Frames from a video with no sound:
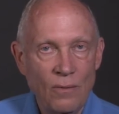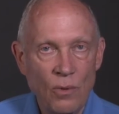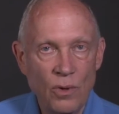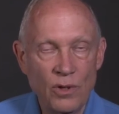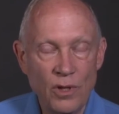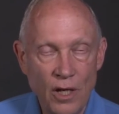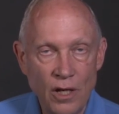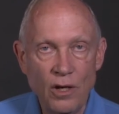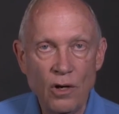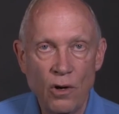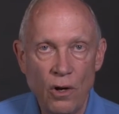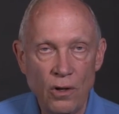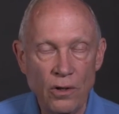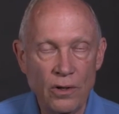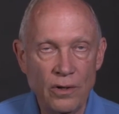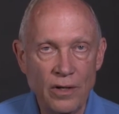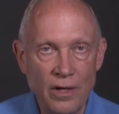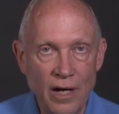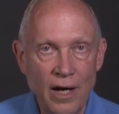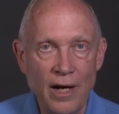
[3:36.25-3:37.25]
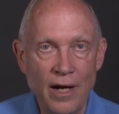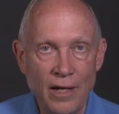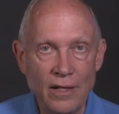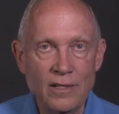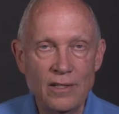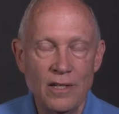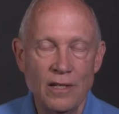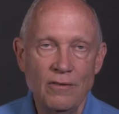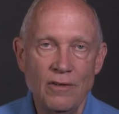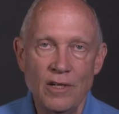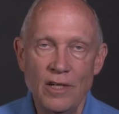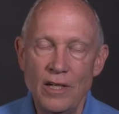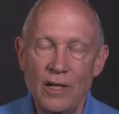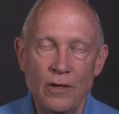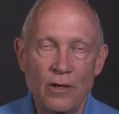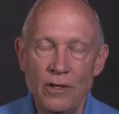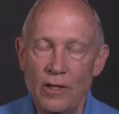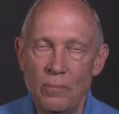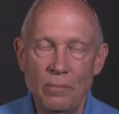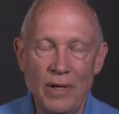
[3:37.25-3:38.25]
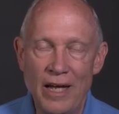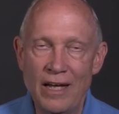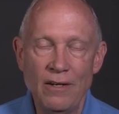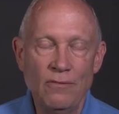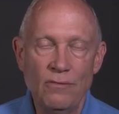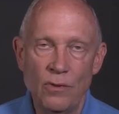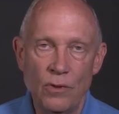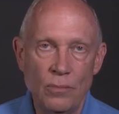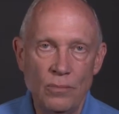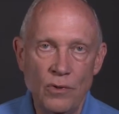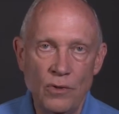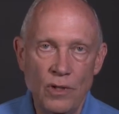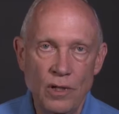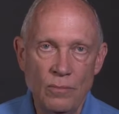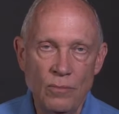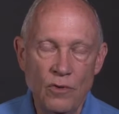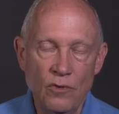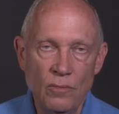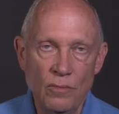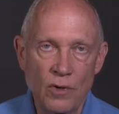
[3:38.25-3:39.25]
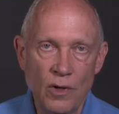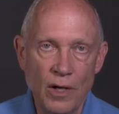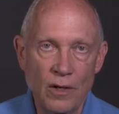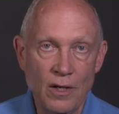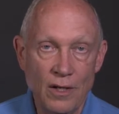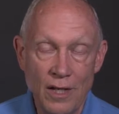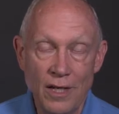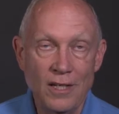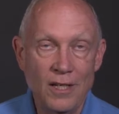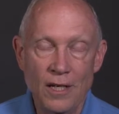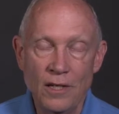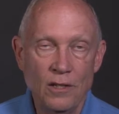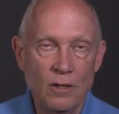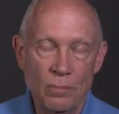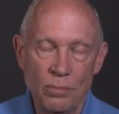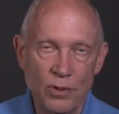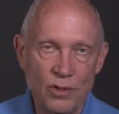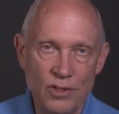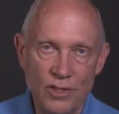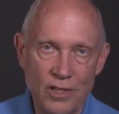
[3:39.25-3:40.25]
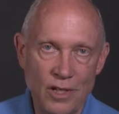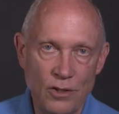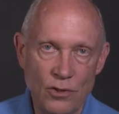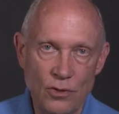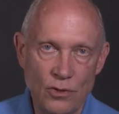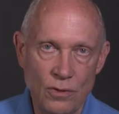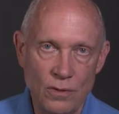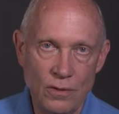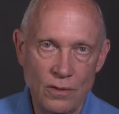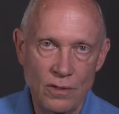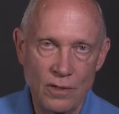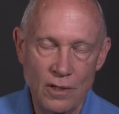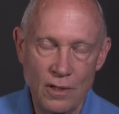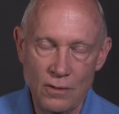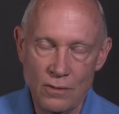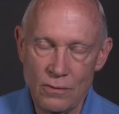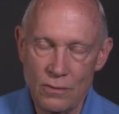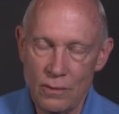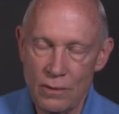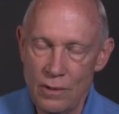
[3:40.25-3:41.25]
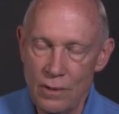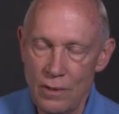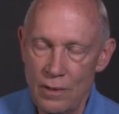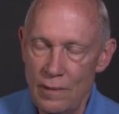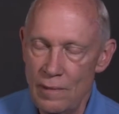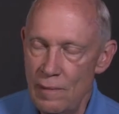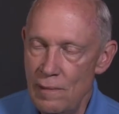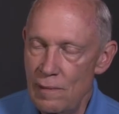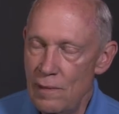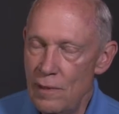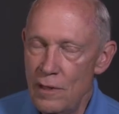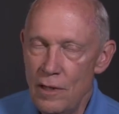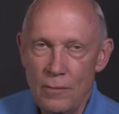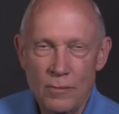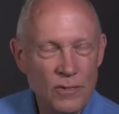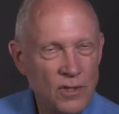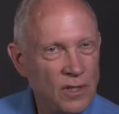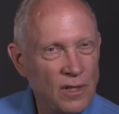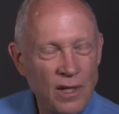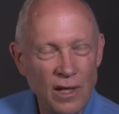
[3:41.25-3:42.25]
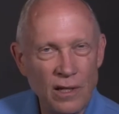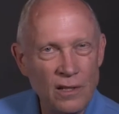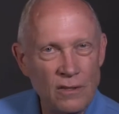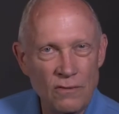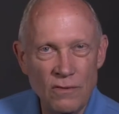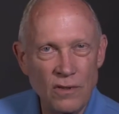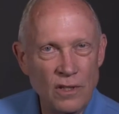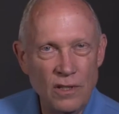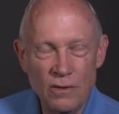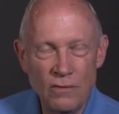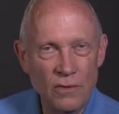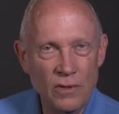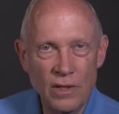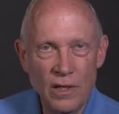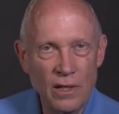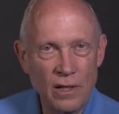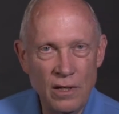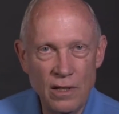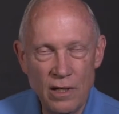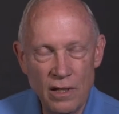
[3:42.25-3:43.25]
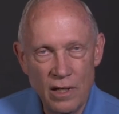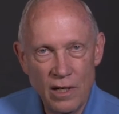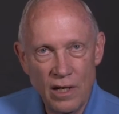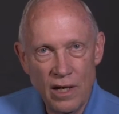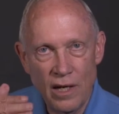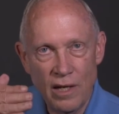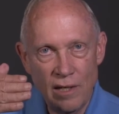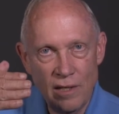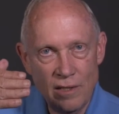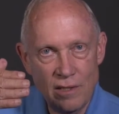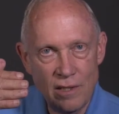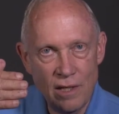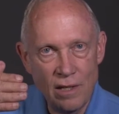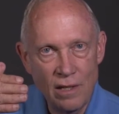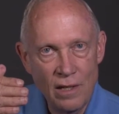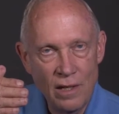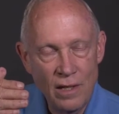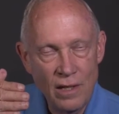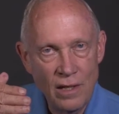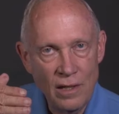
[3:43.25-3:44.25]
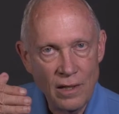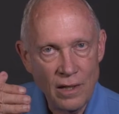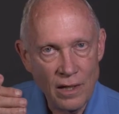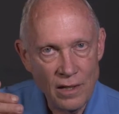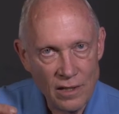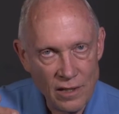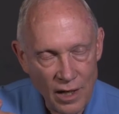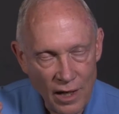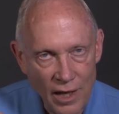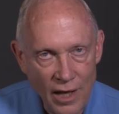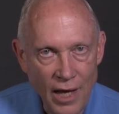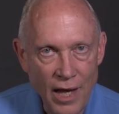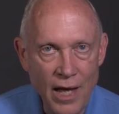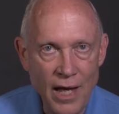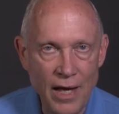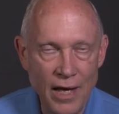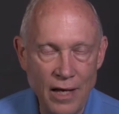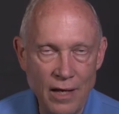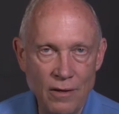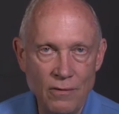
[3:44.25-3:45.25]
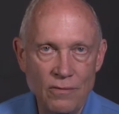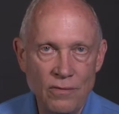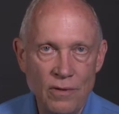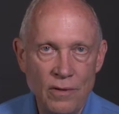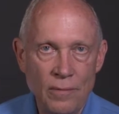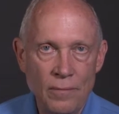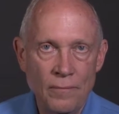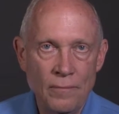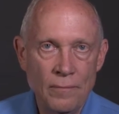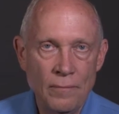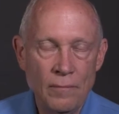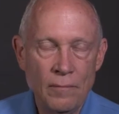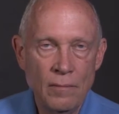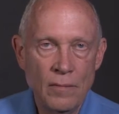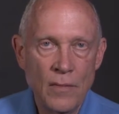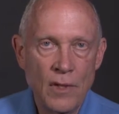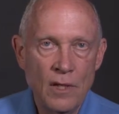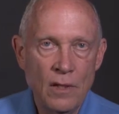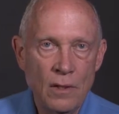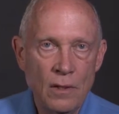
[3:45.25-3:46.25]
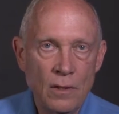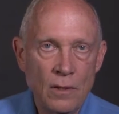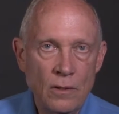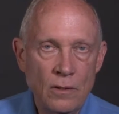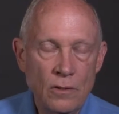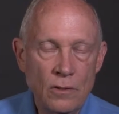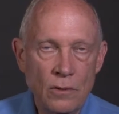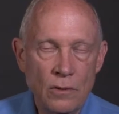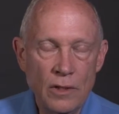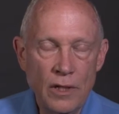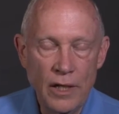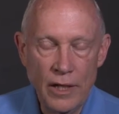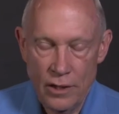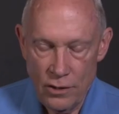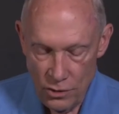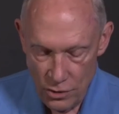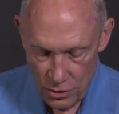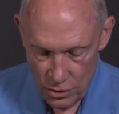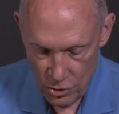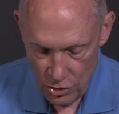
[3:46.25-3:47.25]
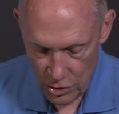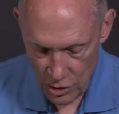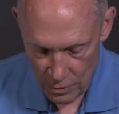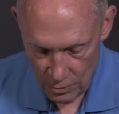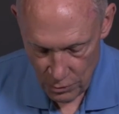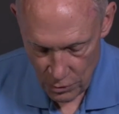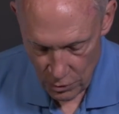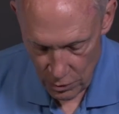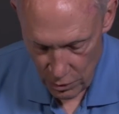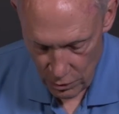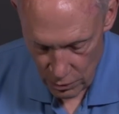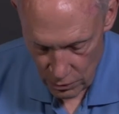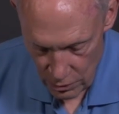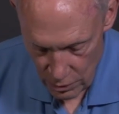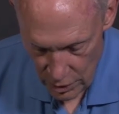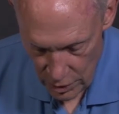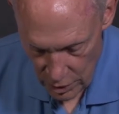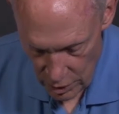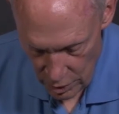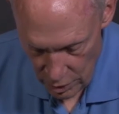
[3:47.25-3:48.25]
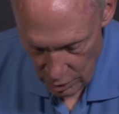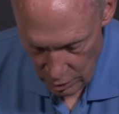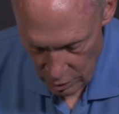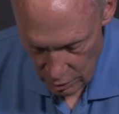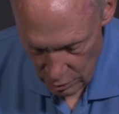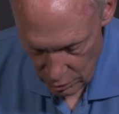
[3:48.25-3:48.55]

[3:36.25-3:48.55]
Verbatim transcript: what they call their gods, they've got to carry on a platform when they move them around, and they take the processions and that sort of thing. See, God is a very different kind of thing. God is alive. So in Exodus chapter 3,